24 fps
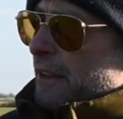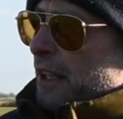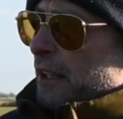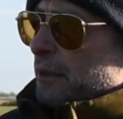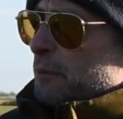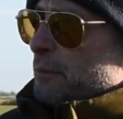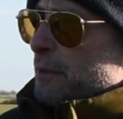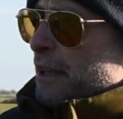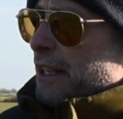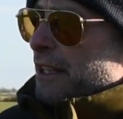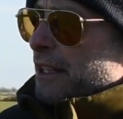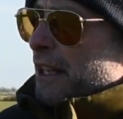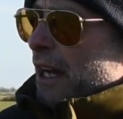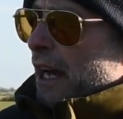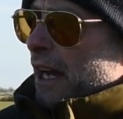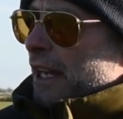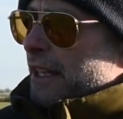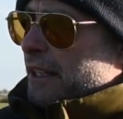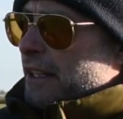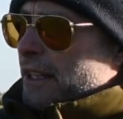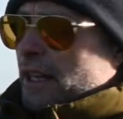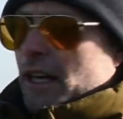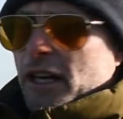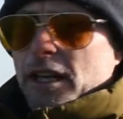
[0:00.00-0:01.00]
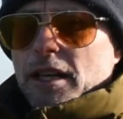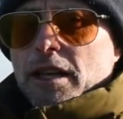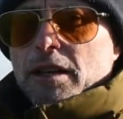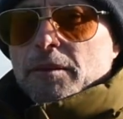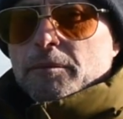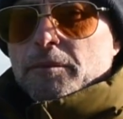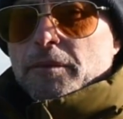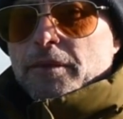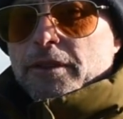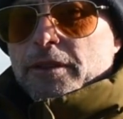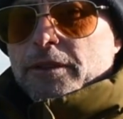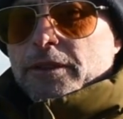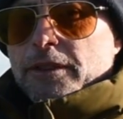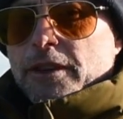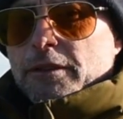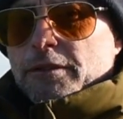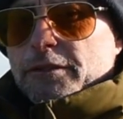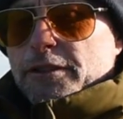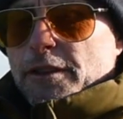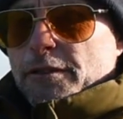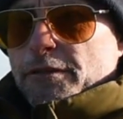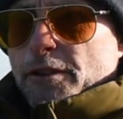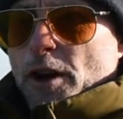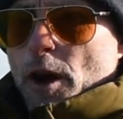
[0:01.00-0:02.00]
there's been
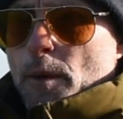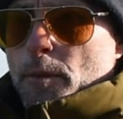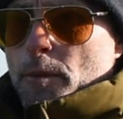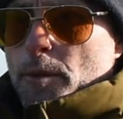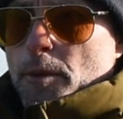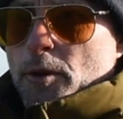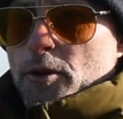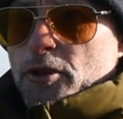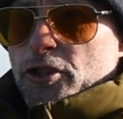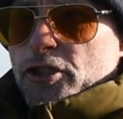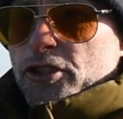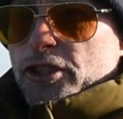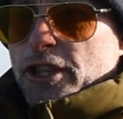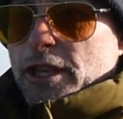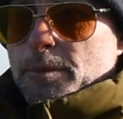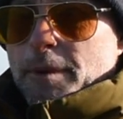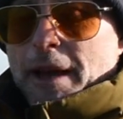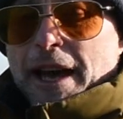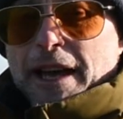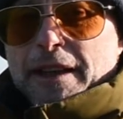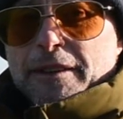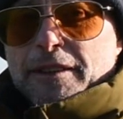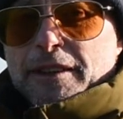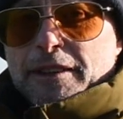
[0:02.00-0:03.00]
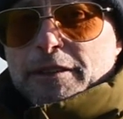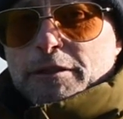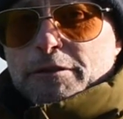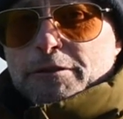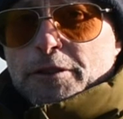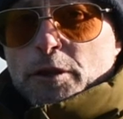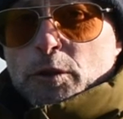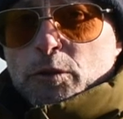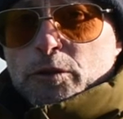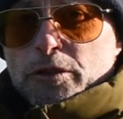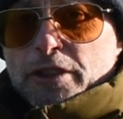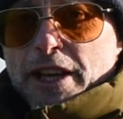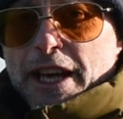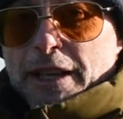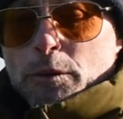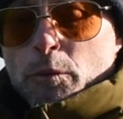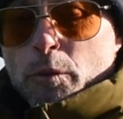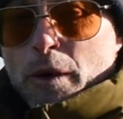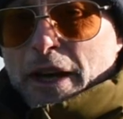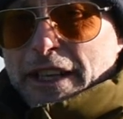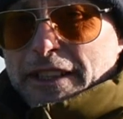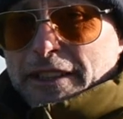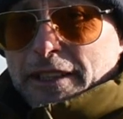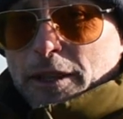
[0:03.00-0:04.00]
the farmer puts sheep out in these fields,
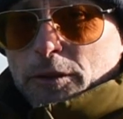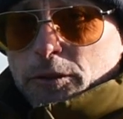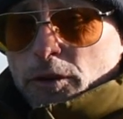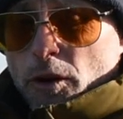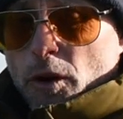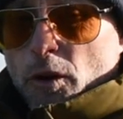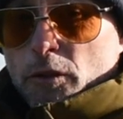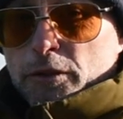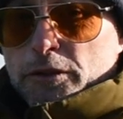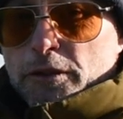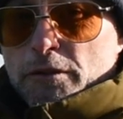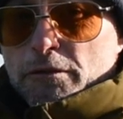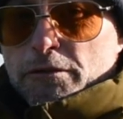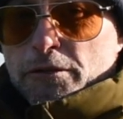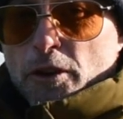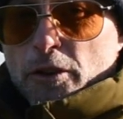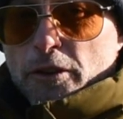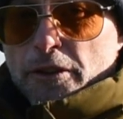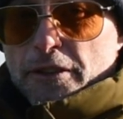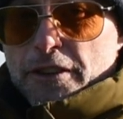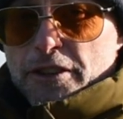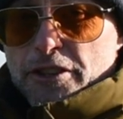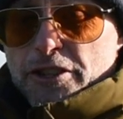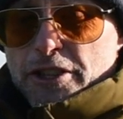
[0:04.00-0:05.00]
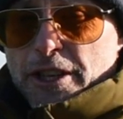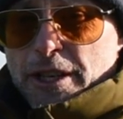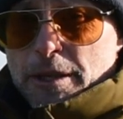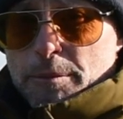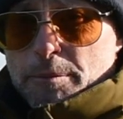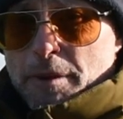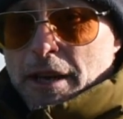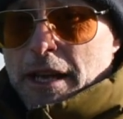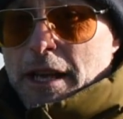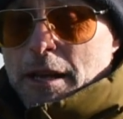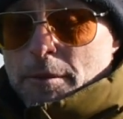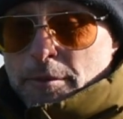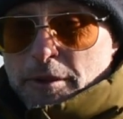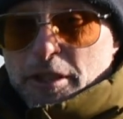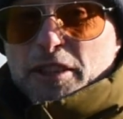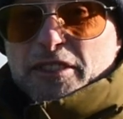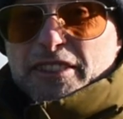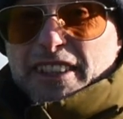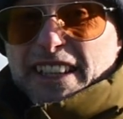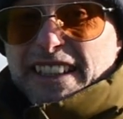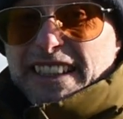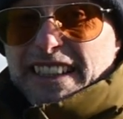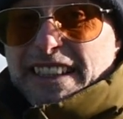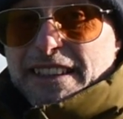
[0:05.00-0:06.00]
and the wagtails often follow the sheep
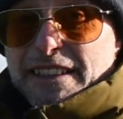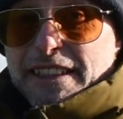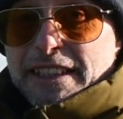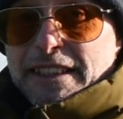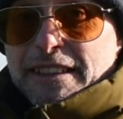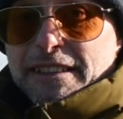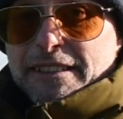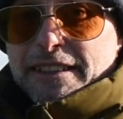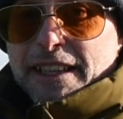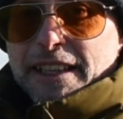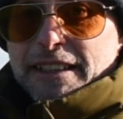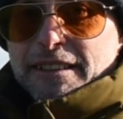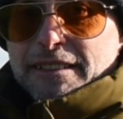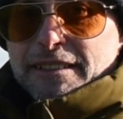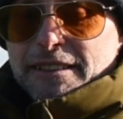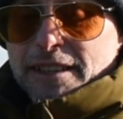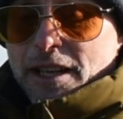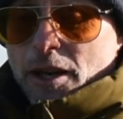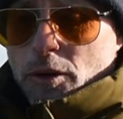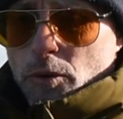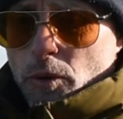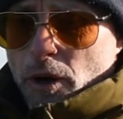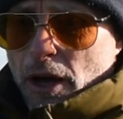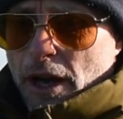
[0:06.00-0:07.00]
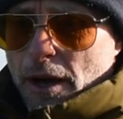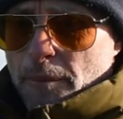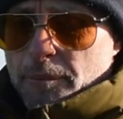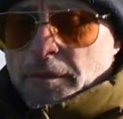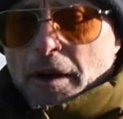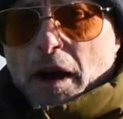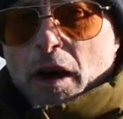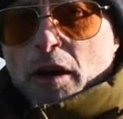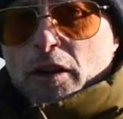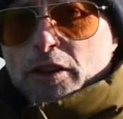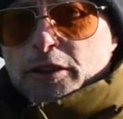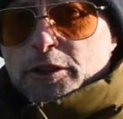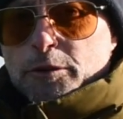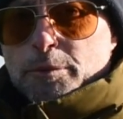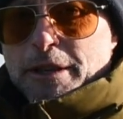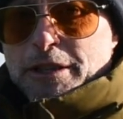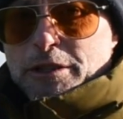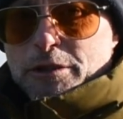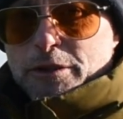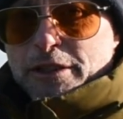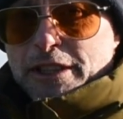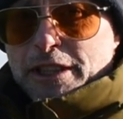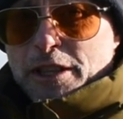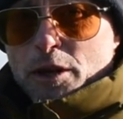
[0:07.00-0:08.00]
because they eat the insects. So I'll
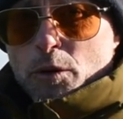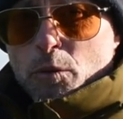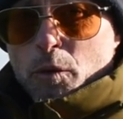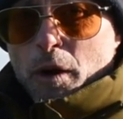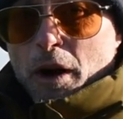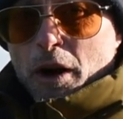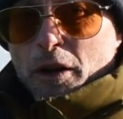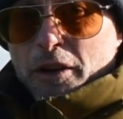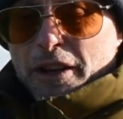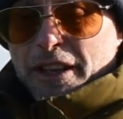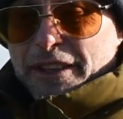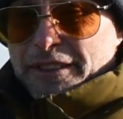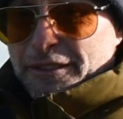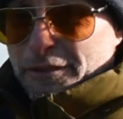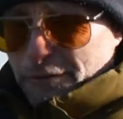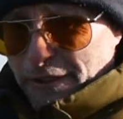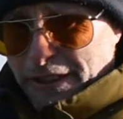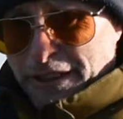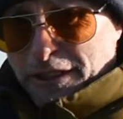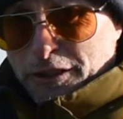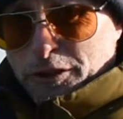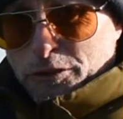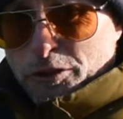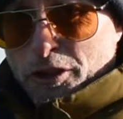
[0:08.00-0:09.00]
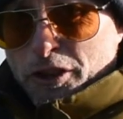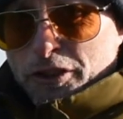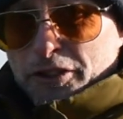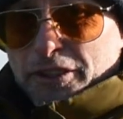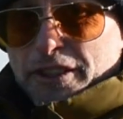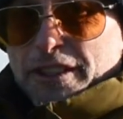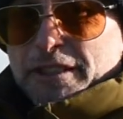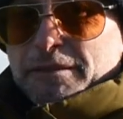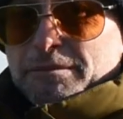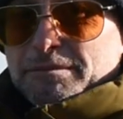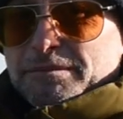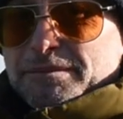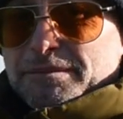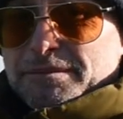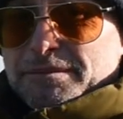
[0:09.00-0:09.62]
speak to you in a little while, and fingers crossed.